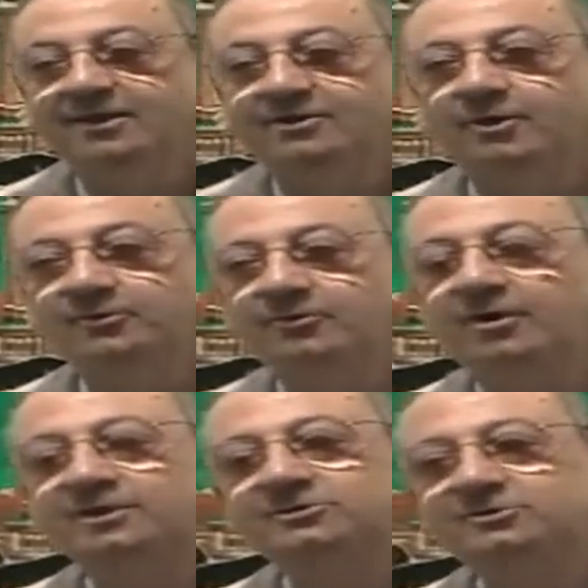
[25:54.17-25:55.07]
Now you
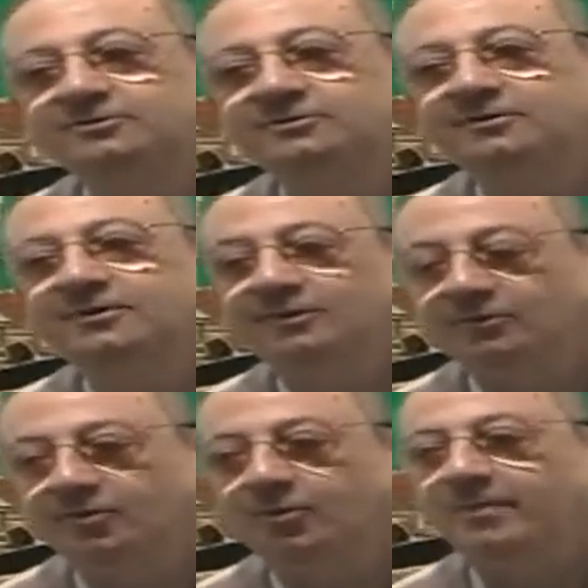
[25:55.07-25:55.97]
got to
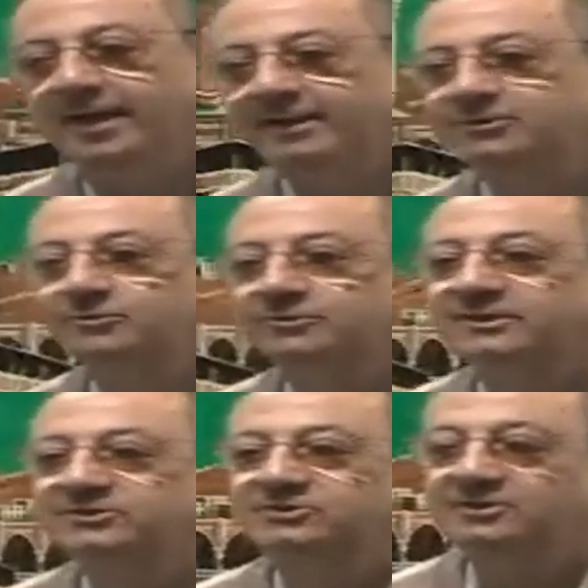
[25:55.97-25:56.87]
go back to
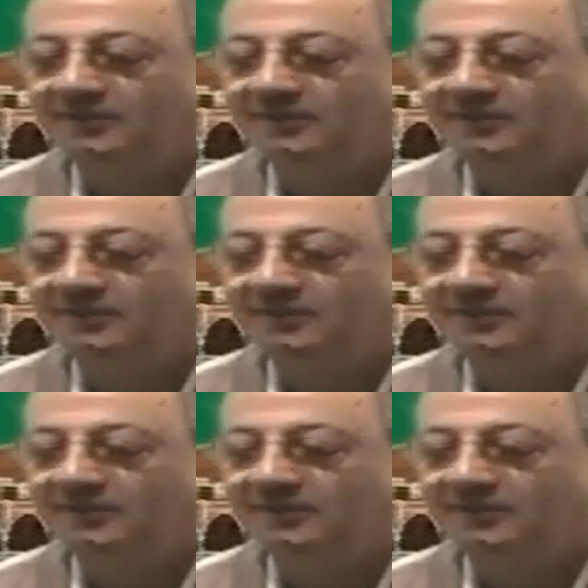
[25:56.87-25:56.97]
this